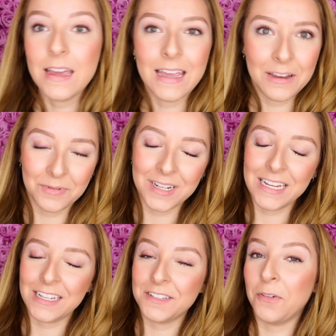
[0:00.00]
It
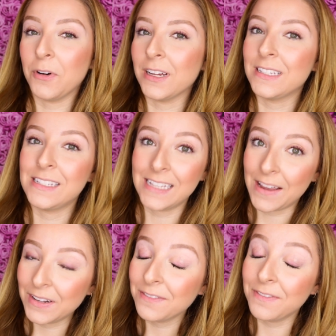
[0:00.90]
retails for
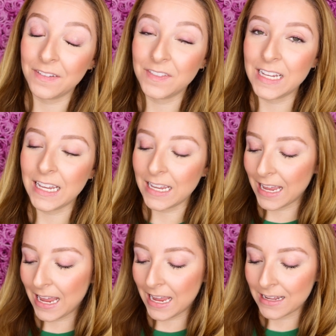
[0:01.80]
$7.50
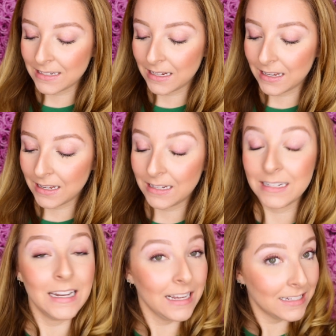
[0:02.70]
and
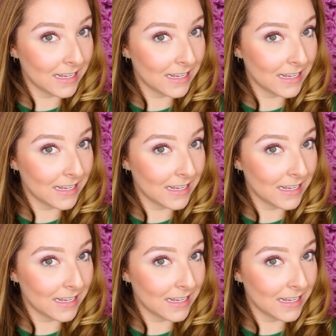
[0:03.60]
NYX